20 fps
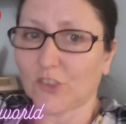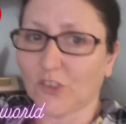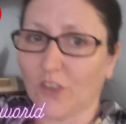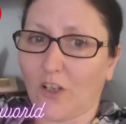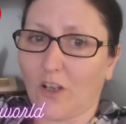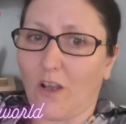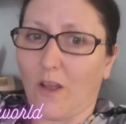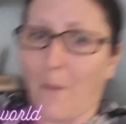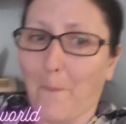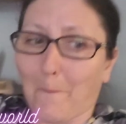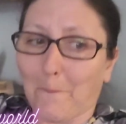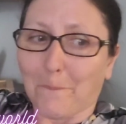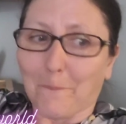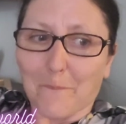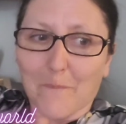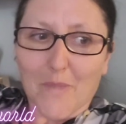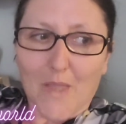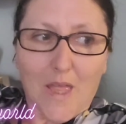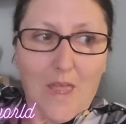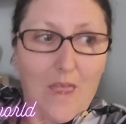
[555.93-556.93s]
not
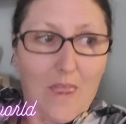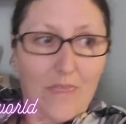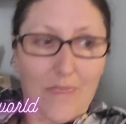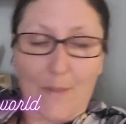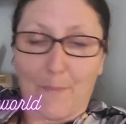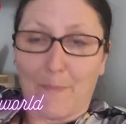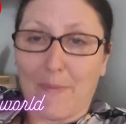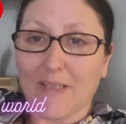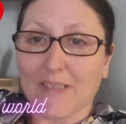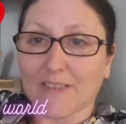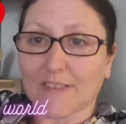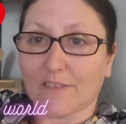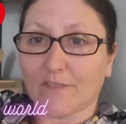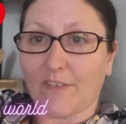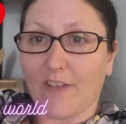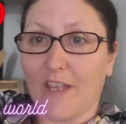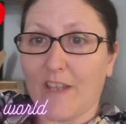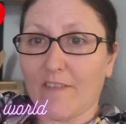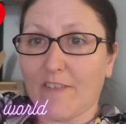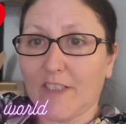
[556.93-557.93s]
the best of
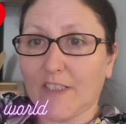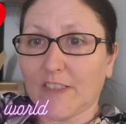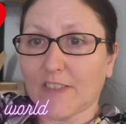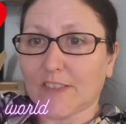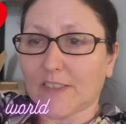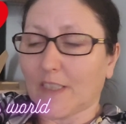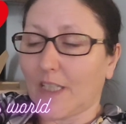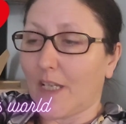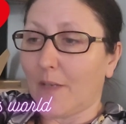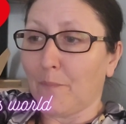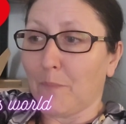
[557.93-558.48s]
areas.